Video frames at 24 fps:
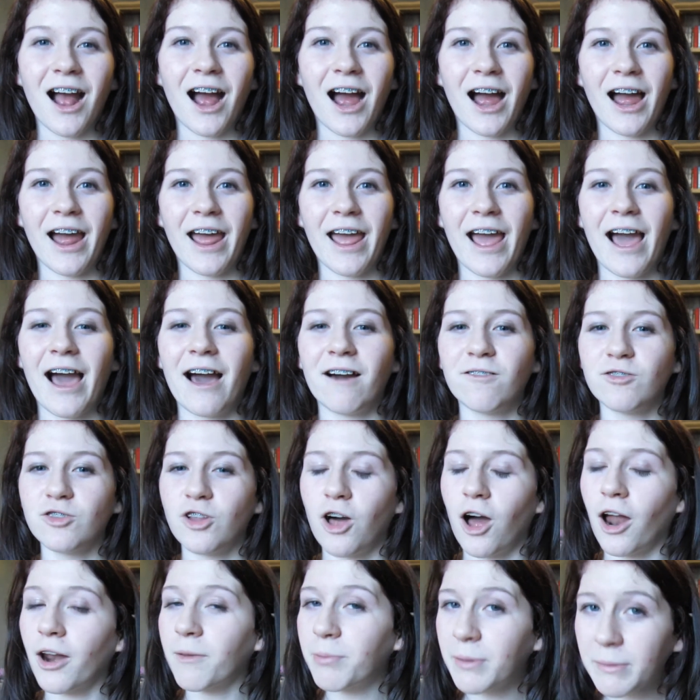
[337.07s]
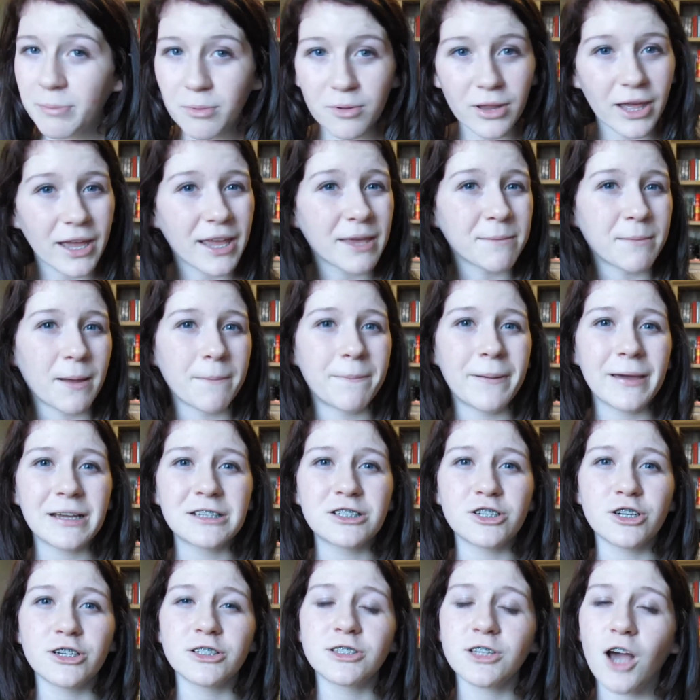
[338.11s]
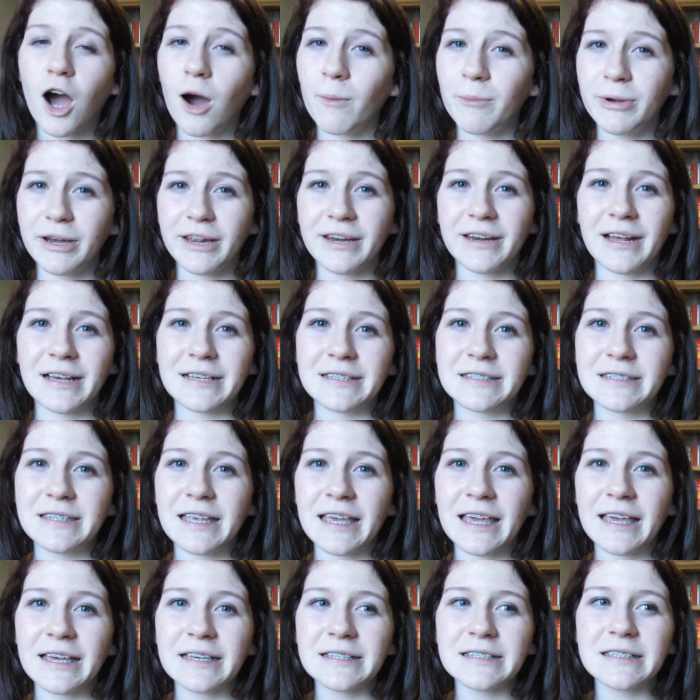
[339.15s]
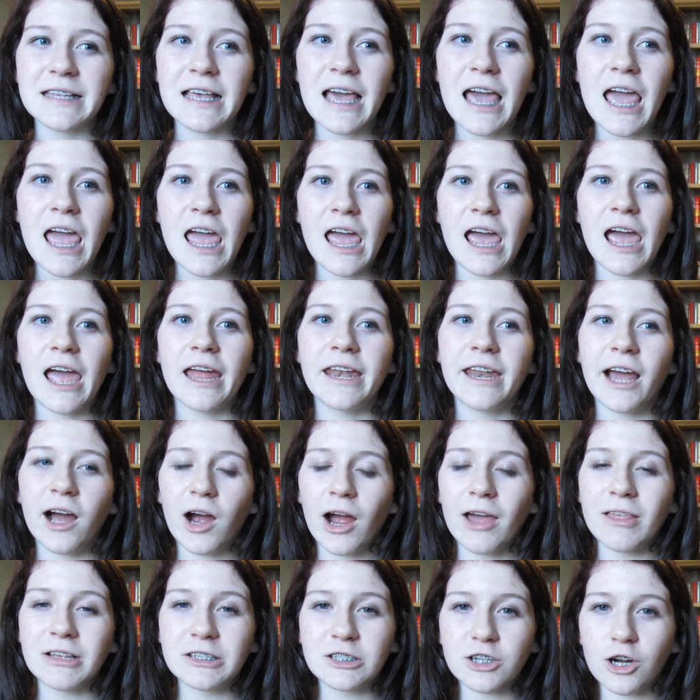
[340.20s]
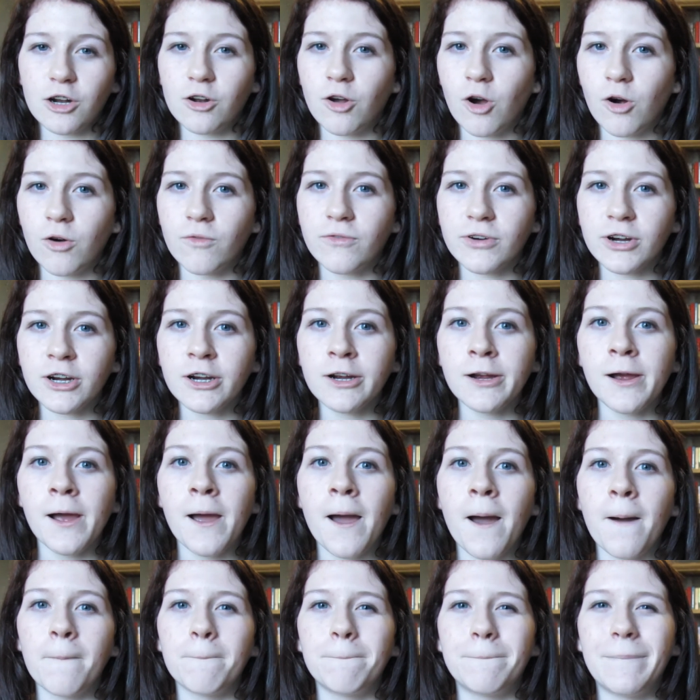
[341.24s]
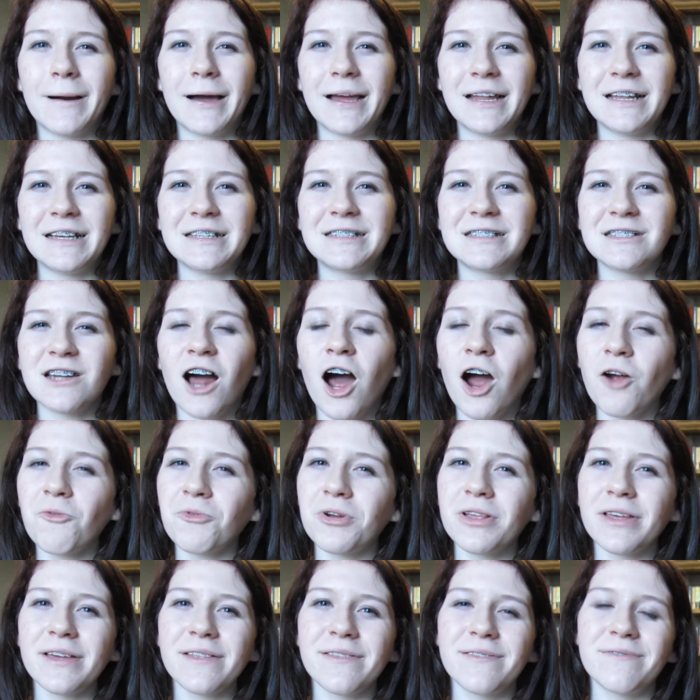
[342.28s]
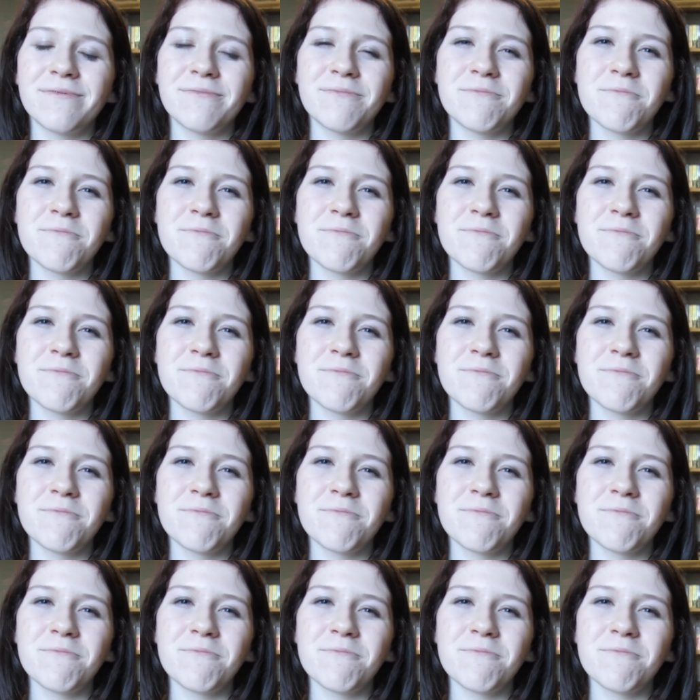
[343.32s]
I have a lot of people liking my pictures, commenting nice things, and now I have to start over, but it's not really